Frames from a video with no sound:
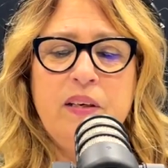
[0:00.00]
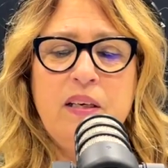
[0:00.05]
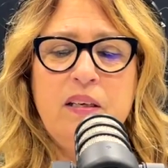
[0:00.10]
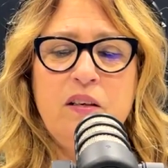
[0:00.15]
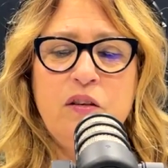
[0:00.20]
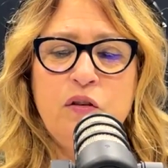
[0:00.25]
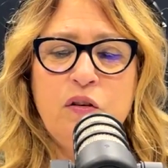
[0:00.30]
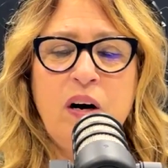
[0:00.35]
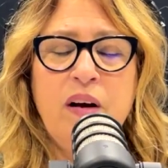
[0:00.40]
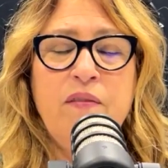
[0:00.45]

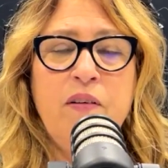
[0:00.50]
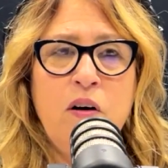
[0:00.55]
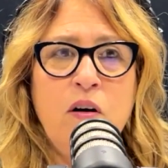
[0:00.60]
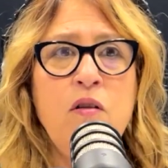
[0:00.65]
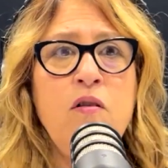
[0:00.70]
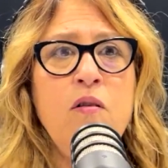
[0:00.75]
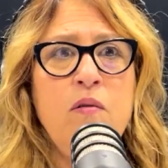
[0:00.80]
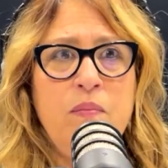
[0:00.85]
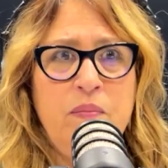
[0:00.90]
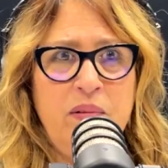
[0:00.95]
drive
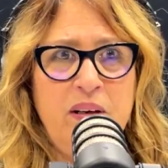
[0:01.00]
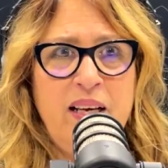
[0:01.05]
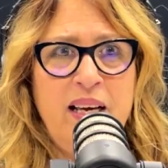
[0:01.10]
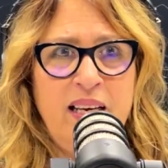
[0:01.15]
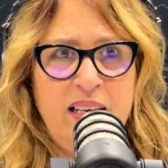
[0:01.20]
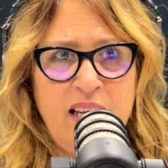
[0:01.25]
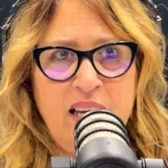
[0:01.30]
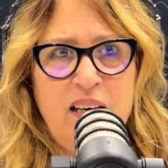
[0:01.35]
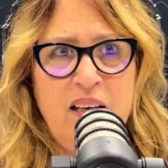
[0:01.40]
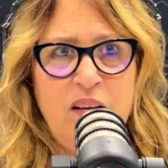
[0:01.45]
home at
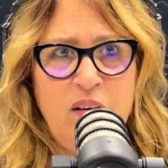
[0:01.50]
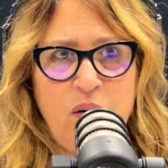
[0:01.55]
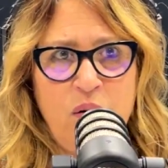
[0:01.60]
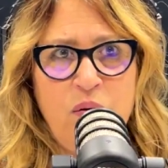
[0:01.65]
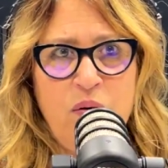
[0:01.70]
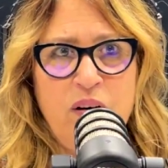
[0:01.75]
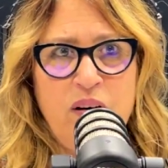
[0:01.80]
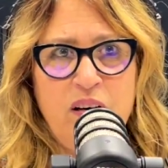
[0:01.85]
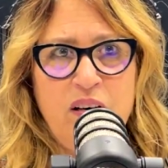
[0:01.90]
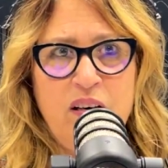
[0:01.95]
Kid in the
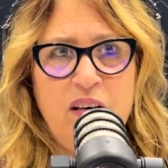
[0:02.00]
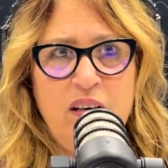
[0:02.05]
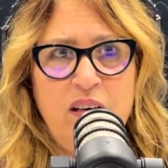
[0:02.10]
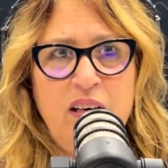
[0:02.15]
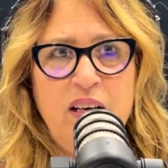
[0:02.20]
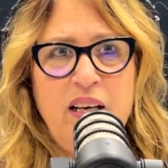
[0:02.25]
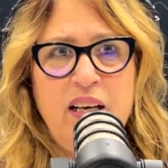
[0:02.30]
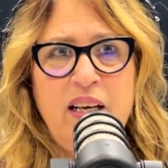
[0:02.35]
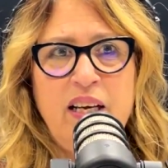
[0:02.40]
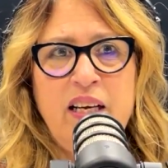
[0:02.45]
Corner
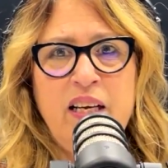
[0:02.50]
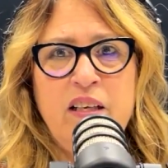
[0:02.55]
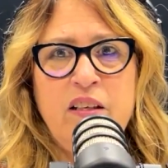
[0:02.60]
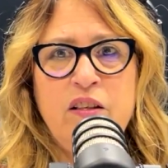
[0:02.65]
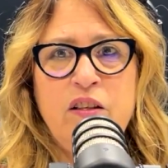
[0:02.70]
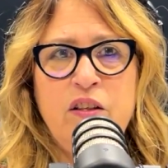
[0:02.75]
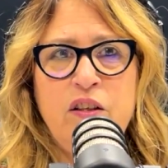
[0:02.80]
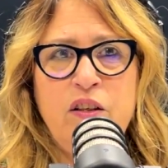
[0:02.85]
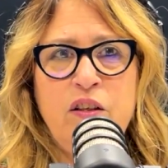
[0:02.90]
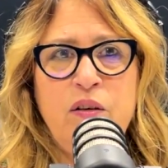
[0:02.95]
is
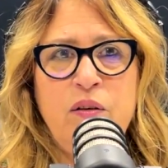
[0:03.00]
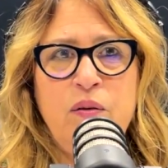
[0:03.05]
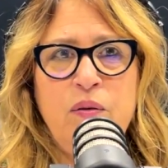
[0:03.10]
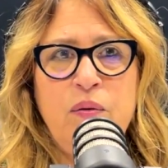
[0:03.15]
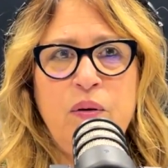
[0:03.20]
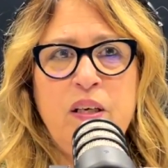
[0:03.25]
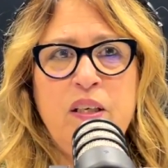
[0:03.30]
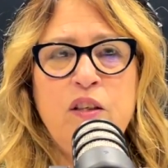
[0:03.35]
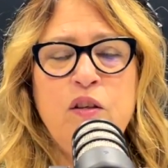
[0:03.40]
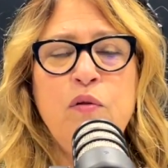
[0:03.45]

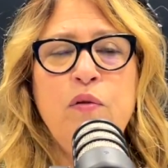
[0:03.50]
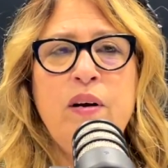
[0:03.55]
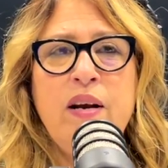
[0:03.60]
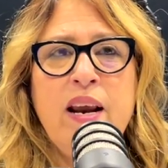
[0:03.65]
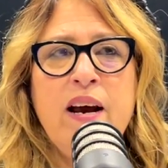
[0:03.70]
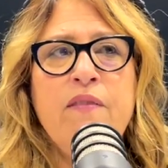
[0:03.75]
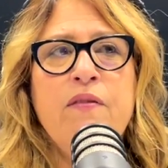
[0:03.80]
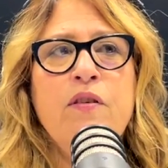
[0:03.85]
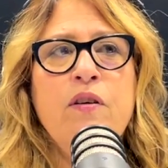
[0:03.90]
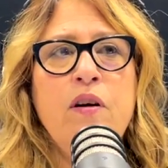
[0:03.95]
you
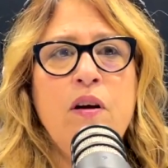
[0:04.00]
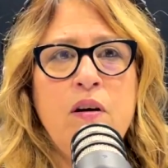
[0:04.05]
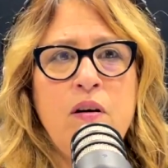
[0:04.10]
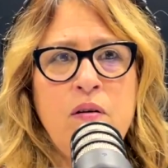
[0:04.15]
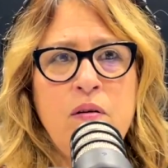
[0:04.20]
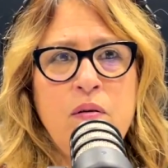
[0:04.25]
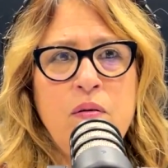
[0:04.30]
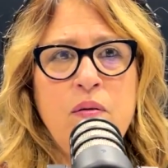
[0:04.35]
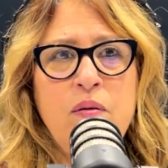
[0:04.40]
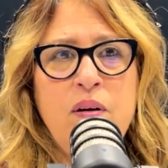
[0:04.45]
never
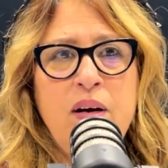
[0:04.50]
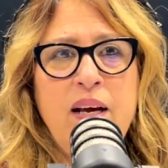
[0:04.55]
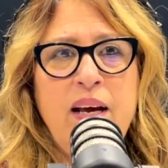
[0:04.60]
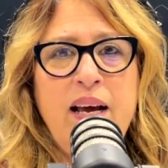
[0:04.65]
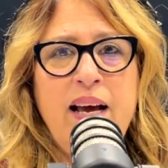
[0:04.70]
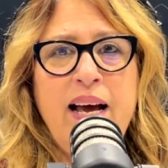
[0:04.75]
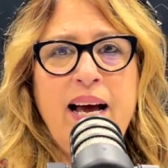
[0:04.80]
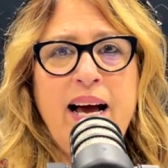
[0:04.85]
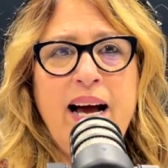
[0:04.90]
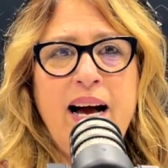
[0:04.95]
know
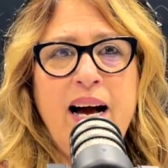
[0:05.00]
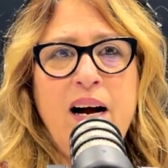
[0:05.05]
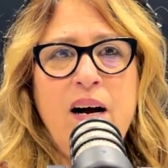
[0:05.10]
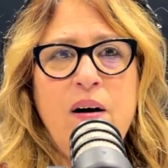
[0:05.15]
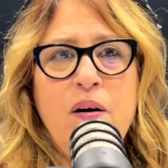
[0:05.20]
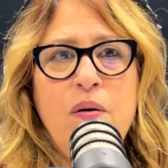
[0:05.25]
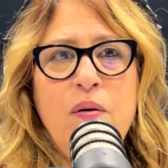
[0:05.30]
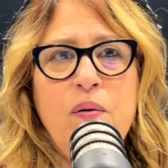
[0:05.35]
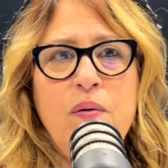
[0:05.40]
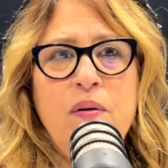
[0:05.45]

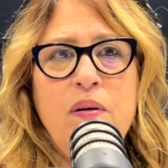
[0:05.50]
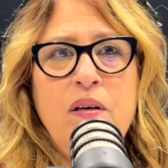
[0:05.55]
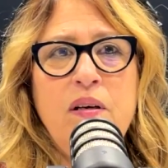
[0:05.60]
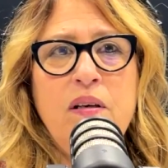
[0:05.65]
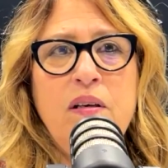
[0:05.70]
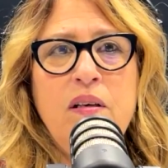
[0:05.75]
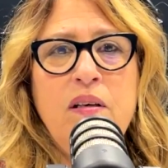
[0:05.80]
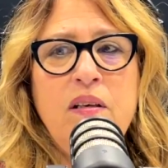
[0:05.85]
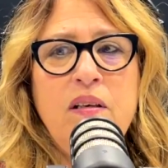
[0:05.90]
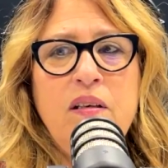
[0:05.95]
how
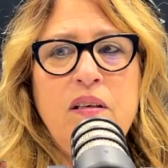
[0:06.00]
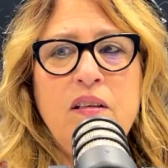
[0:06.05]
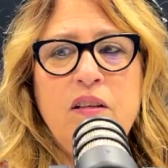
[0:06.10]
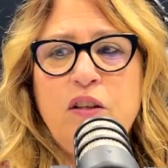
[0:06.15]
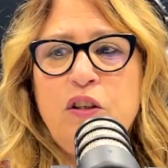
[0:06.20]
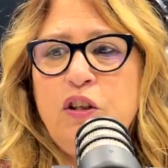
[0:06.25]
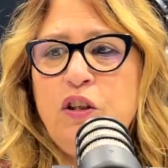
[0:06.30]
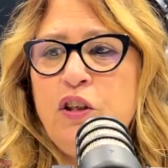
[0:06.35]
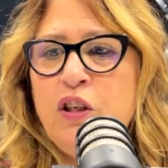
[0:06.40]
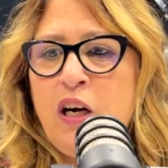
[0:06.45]

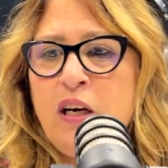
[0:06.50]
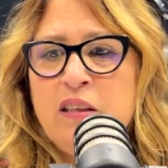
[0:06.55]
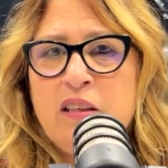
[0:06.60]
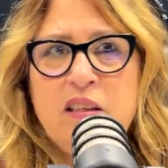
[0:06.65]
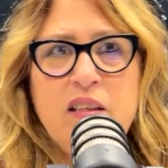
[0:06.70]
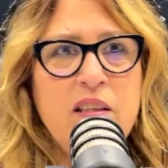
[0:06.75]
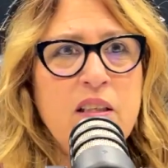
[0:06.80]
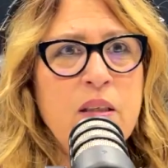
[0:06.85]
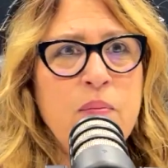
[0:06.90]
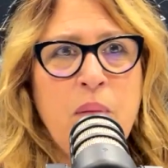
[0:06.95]
just
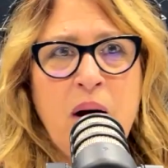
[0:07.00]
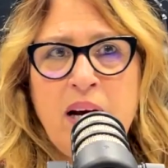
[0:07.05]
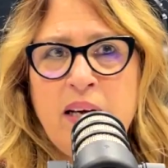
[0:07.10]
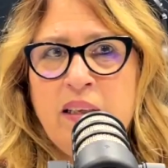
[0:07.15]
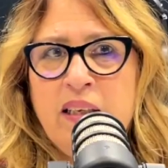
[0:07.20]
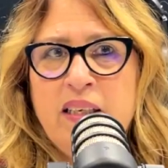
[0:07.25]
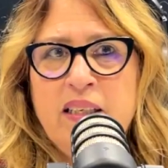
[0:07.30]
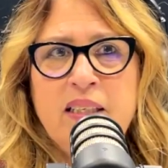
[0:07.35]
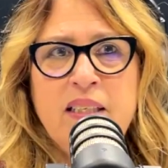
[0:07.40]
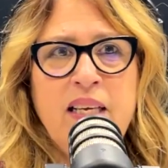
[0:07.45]

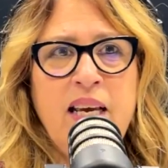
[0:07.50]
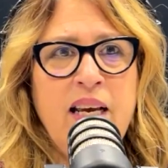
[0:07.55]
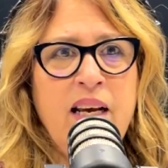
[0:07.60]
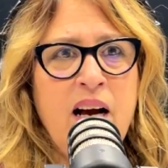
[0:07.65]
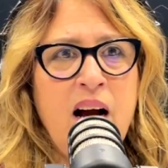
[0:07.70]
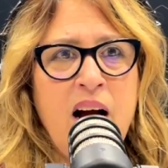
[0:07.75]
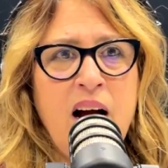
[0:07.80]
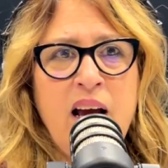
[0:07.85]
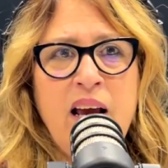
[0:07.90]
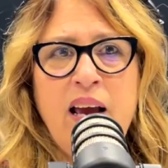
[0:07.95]
smiling, saying,
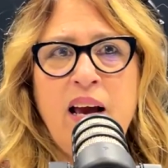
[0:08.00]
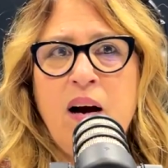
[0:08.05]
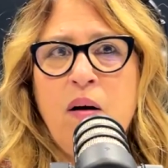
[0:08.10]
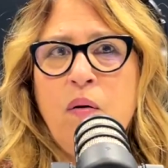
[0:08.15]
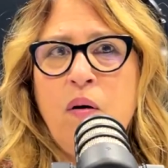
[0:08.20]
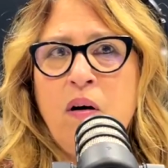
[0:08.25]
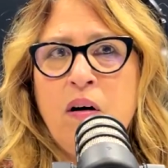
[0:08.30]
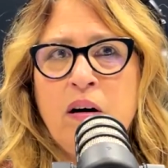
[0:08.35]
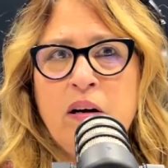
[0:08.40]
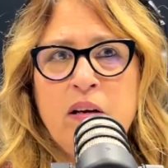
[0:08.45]
hi, how
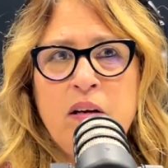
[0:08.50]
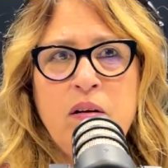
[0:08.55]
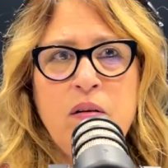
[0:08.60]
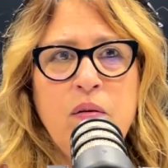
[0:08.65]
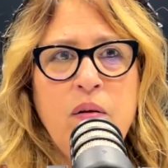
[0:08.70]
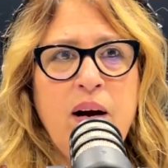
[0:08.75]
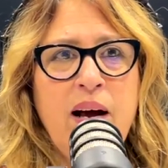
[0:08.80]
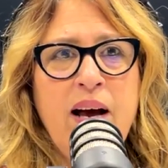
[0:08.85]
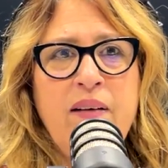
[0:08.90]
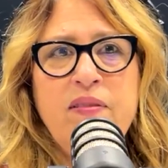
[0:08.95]
are you?
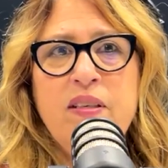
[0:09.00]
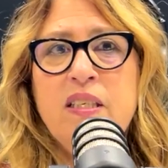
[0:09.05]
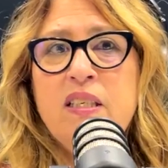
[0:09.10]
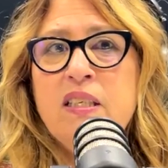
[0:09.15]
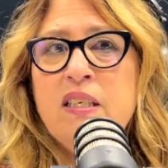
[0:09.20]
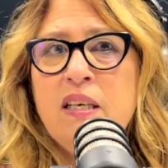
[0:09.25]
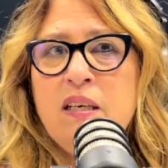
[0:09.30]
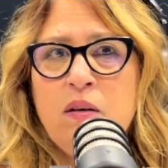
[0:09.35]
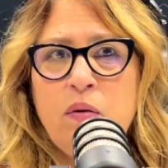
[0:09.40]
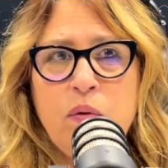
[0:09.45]
I haven't
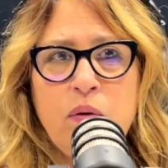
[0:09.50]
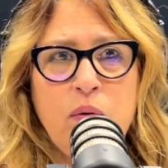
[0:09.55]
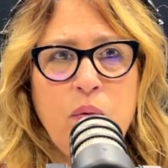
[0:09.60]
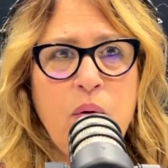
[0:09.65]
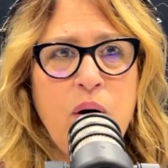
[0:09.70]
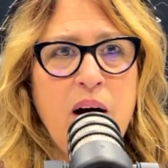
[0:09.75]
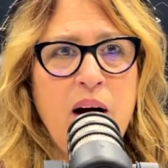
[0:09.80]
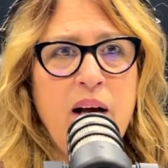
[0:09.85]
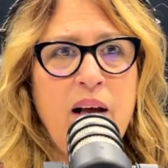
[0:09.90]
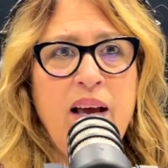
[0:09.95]
seen you in a
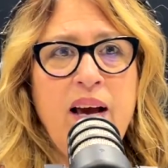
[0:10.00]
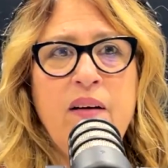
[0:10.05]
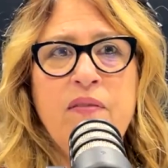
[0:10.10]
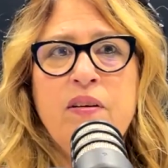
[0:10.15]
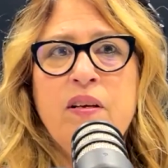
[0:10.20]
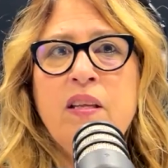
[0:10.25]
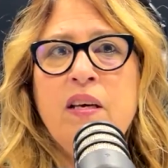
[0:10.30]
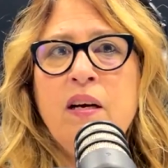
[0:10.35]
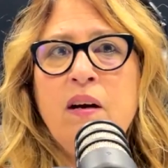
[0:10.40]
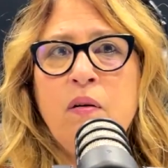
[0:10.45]
while.
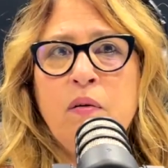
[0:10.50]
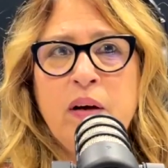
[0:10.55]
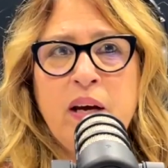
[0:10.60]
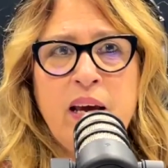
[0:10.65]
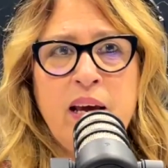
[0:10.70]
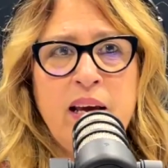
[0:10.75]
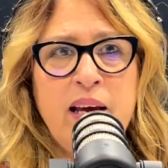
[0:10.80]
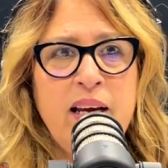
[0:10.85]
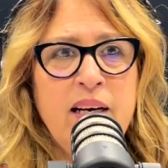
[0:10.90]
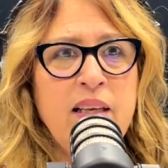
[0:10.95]
Everything
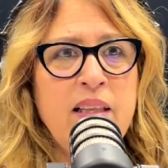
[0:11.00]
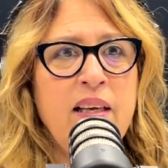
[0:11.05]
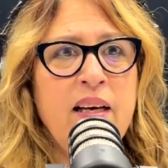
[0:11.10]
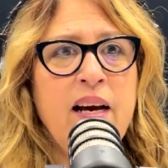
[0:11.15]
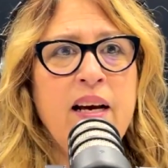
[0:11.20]
okay? Anything I